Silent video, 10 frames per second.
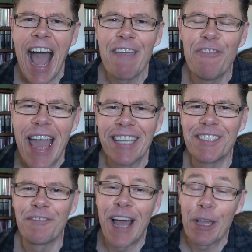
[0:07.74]
Hi
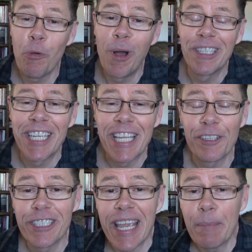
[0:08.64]
fans of high quality
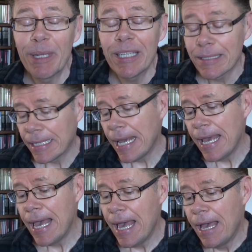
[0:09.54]
entertainment.
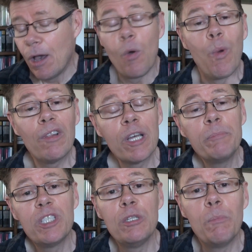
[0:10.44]

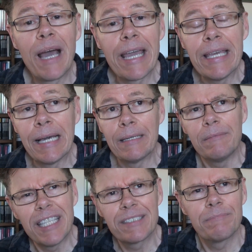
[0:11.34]
Welcome to my,
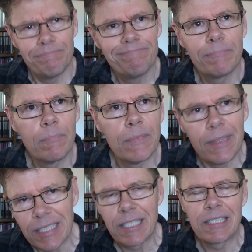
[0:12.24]

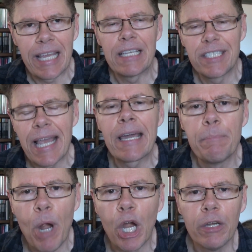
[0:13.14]
this is like a
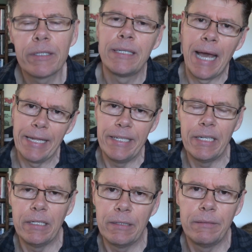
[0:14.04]
second part. I
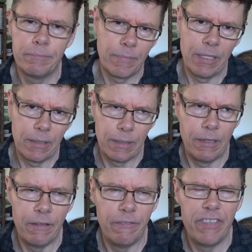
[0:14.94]
did a
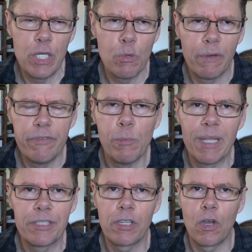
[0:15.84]
video a few
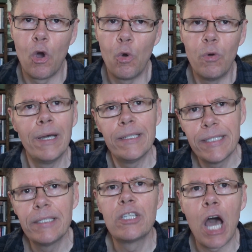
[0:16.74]
months ago,
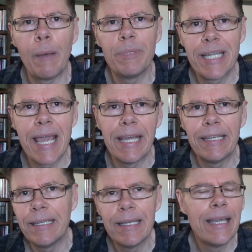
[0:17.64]
top
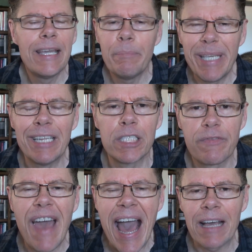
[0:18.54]
10 Beatles
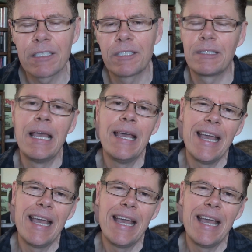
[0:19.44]
facts.